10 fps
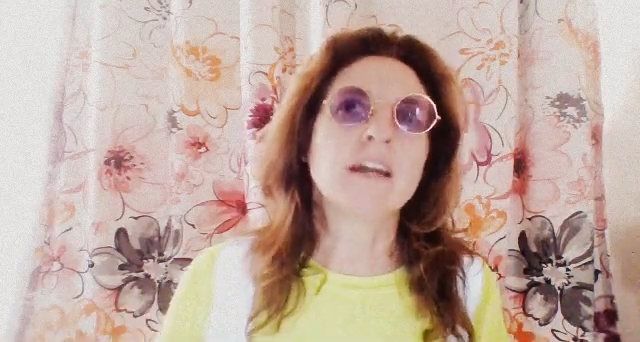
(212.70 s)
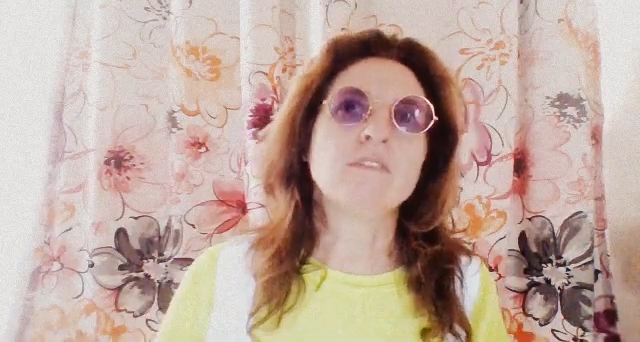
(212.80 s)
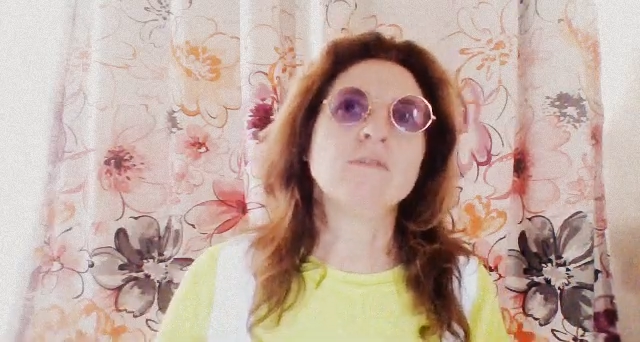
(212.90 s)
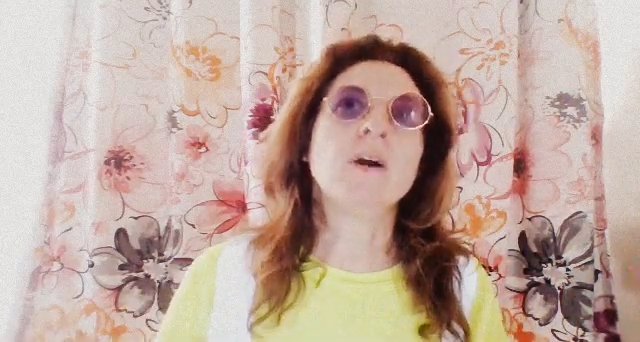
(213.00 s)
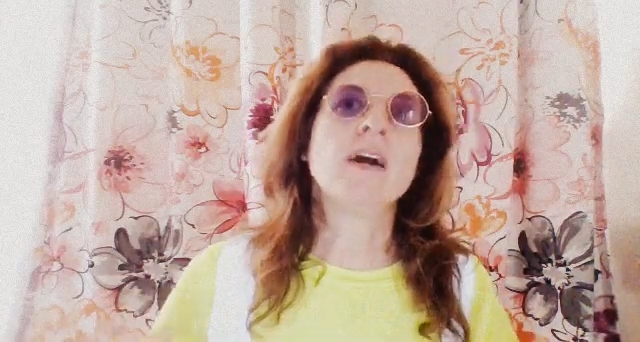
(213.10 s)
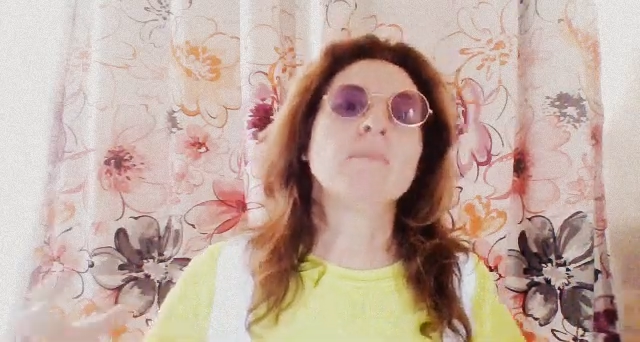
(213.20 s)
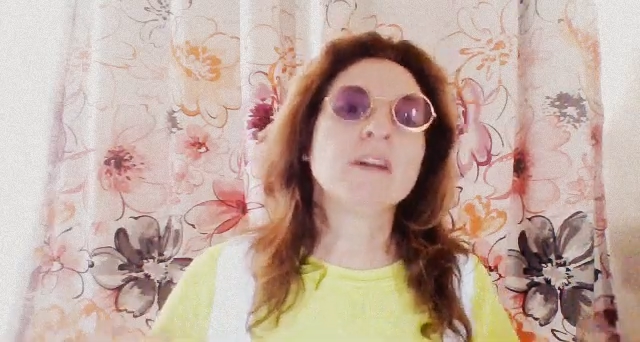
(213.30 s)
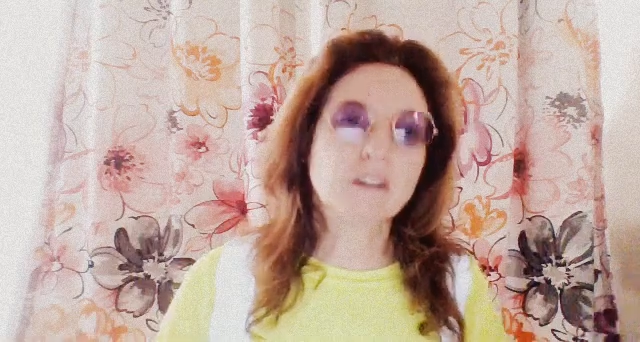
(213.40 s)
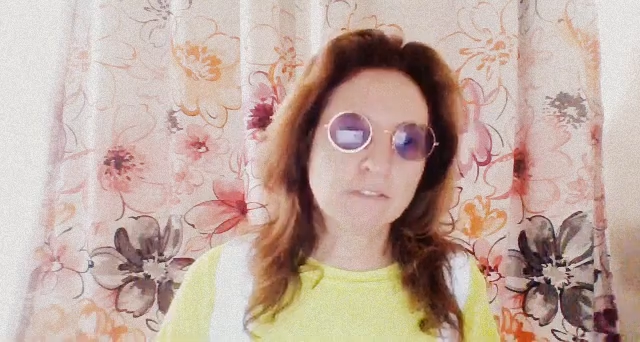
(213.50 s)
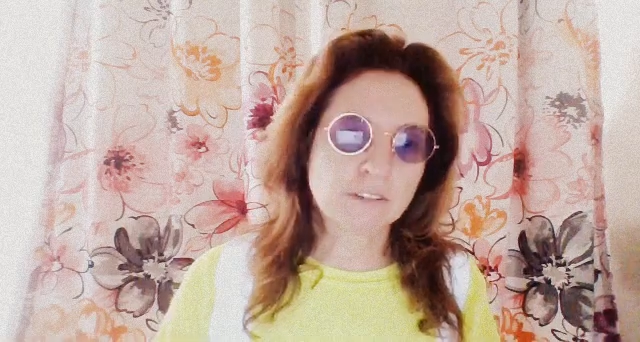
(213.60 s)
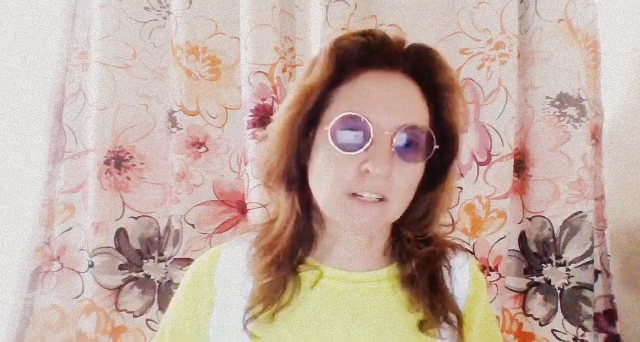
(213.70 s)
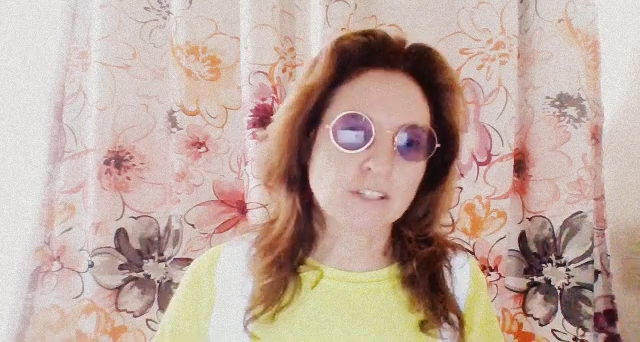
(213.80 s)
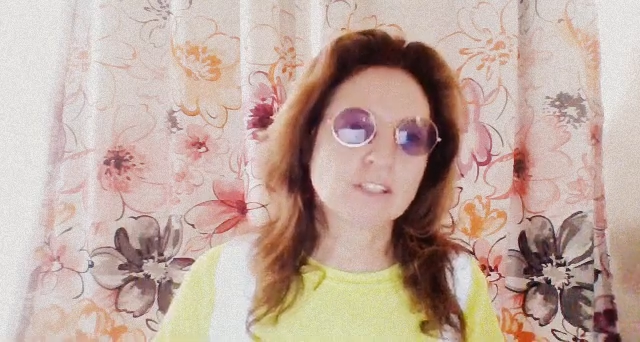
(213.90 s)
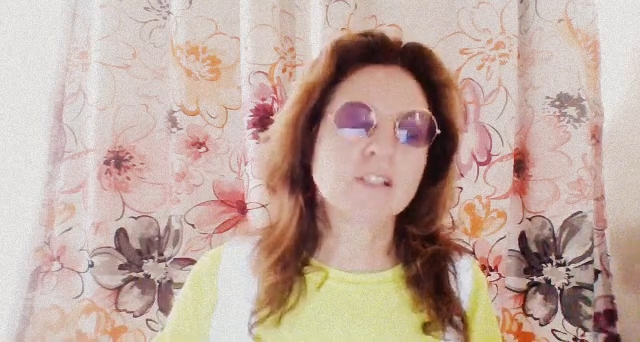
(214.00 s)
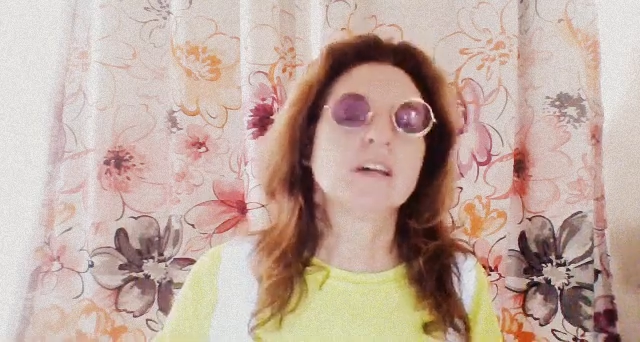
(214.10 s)
if you add bigger
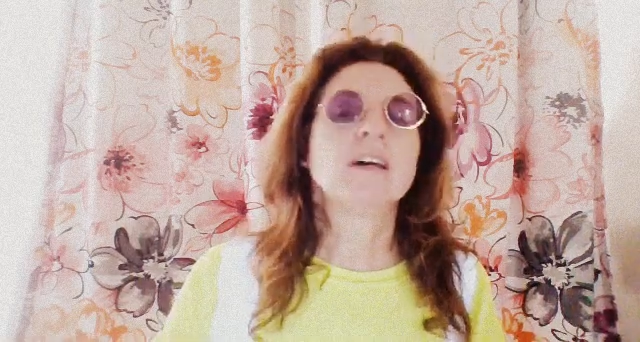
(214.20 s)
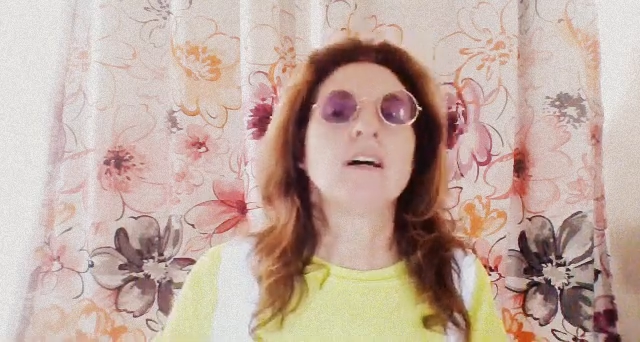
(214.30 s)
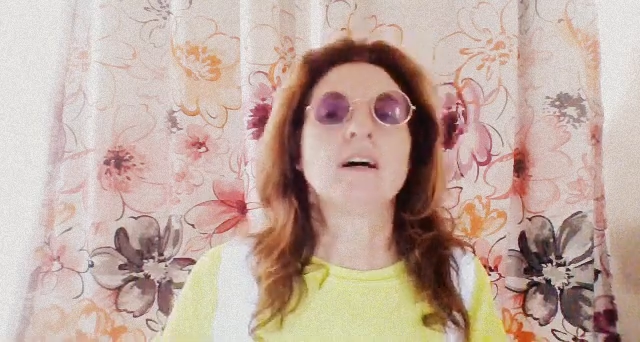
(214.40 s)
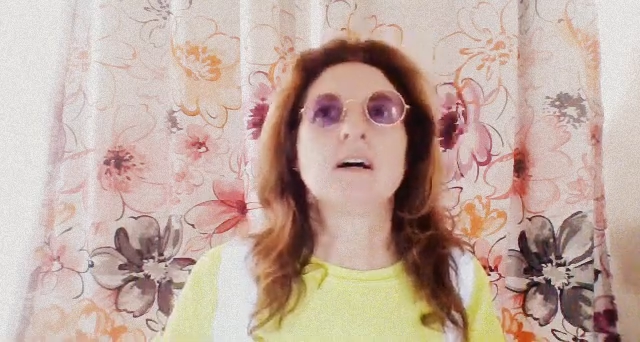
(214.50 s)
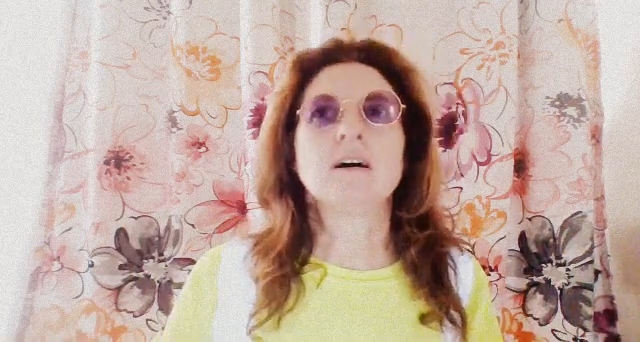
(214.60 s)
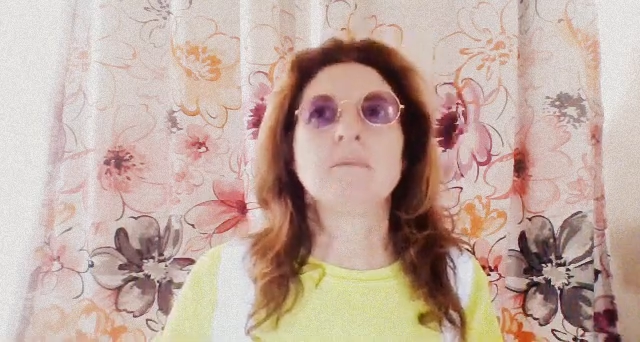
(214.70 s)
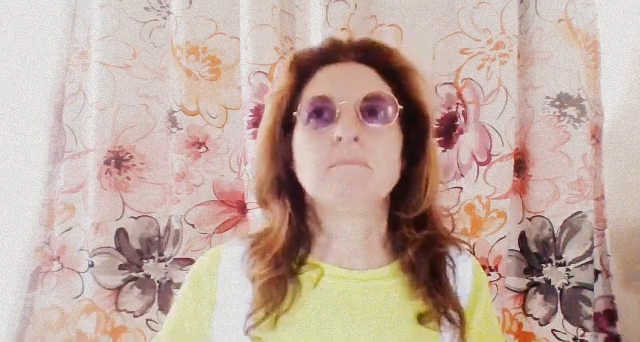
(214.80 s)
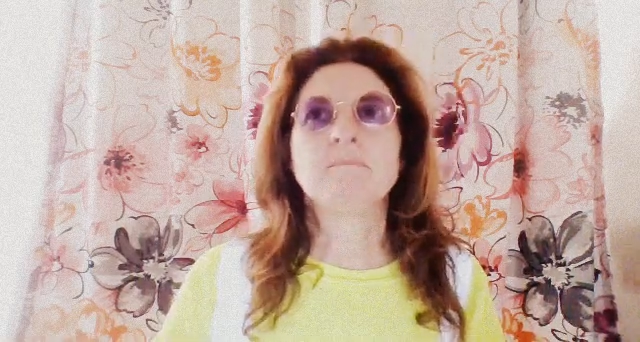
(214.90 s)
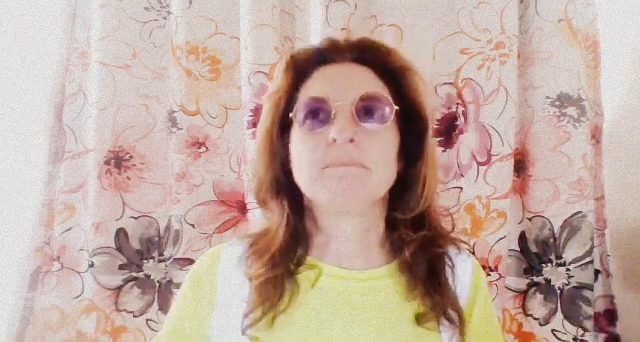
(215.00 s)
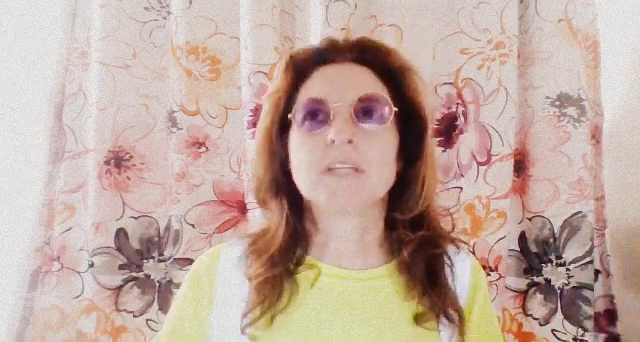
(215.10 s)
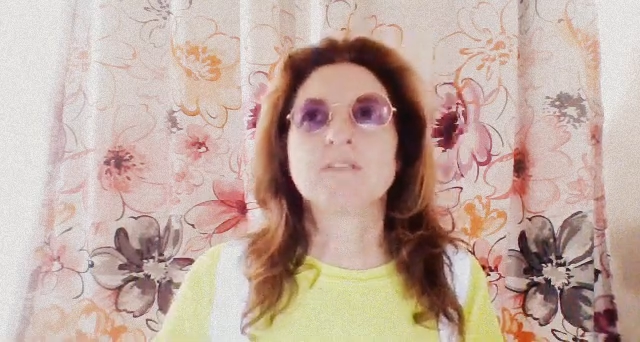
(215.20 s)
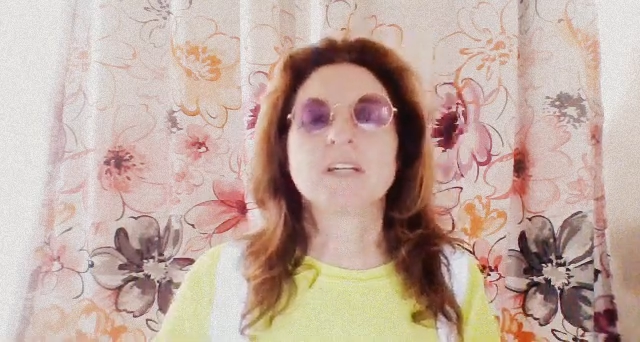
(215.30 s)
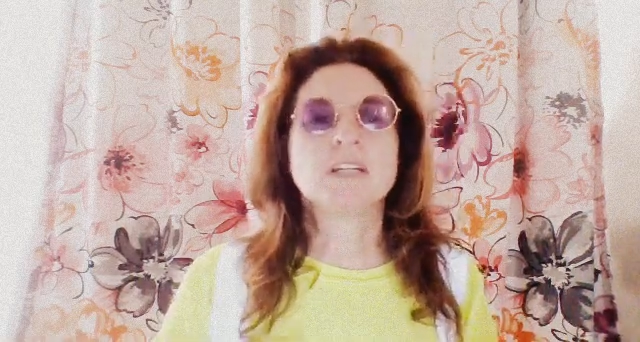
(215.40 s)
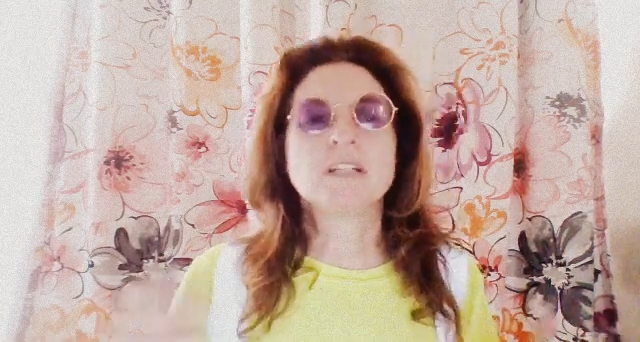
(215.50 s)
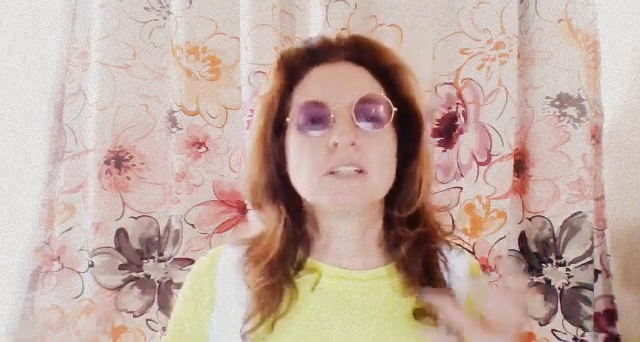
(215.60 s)
fish, if
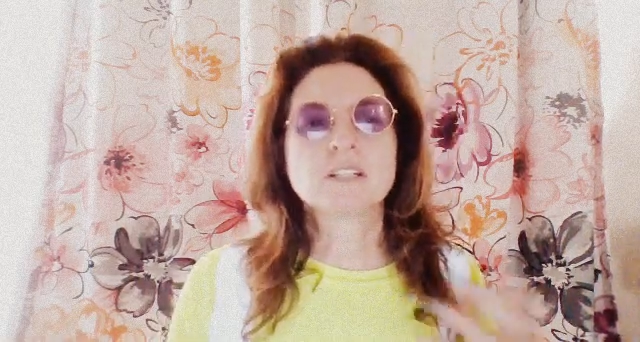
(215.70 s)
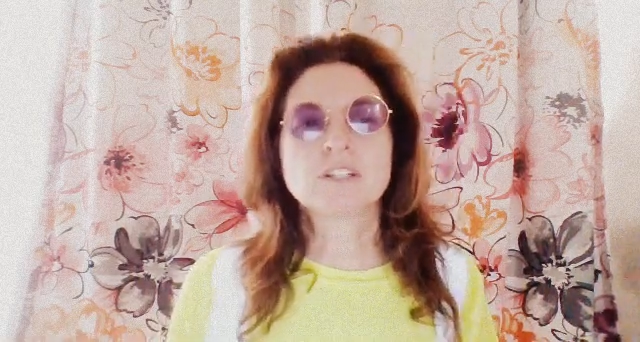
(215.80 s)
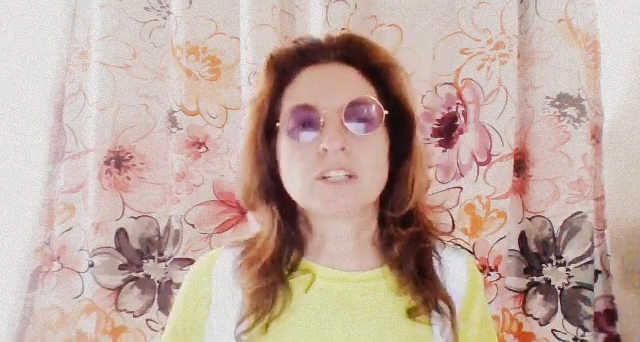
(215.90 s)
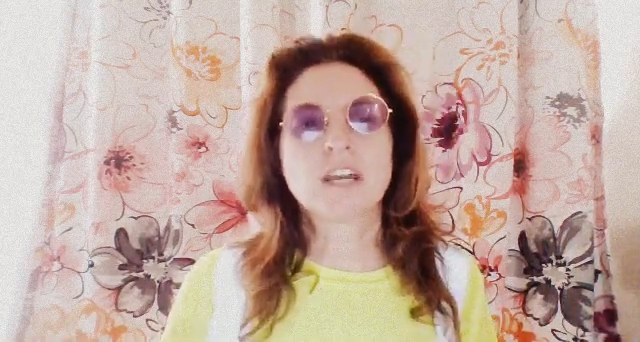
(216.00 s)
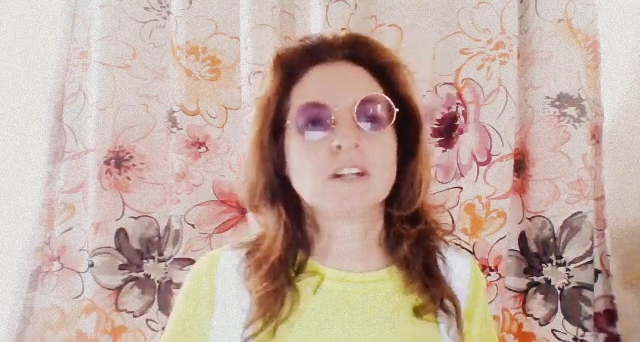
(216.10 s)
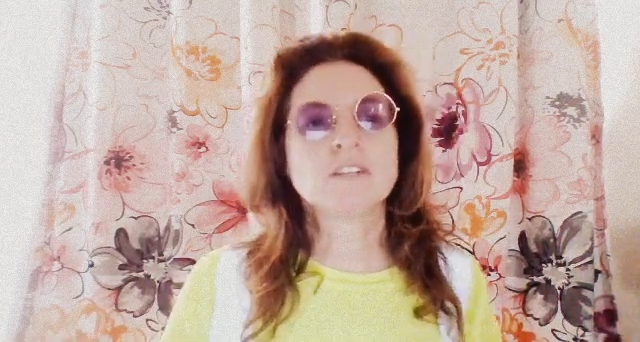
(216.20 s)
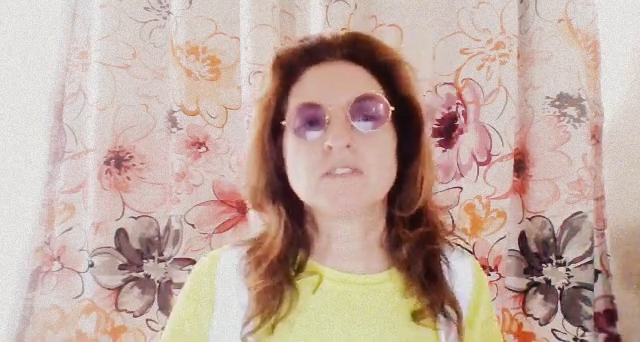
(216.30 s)
the conditions change,